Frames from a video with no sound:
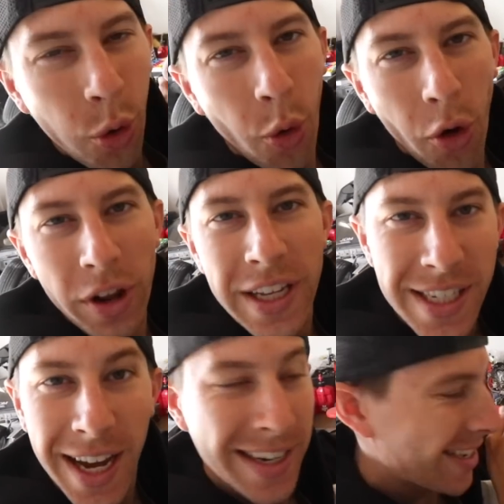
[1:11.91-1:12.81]
cool
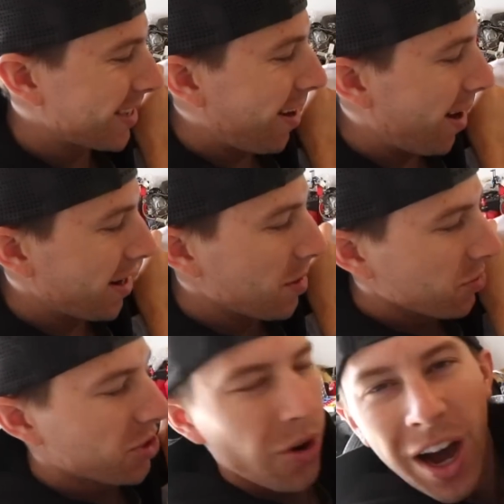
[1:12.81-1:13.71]
is that design? I'm
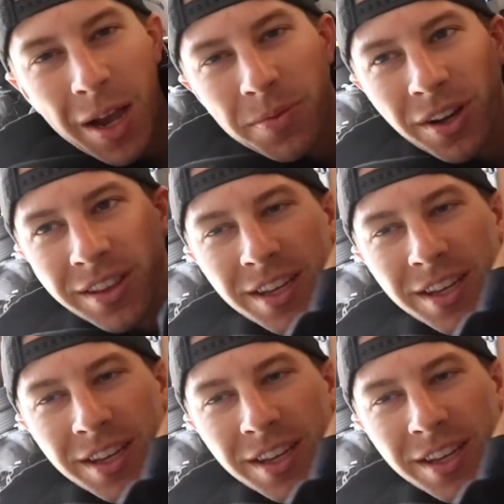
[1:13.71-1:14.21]
so hyped on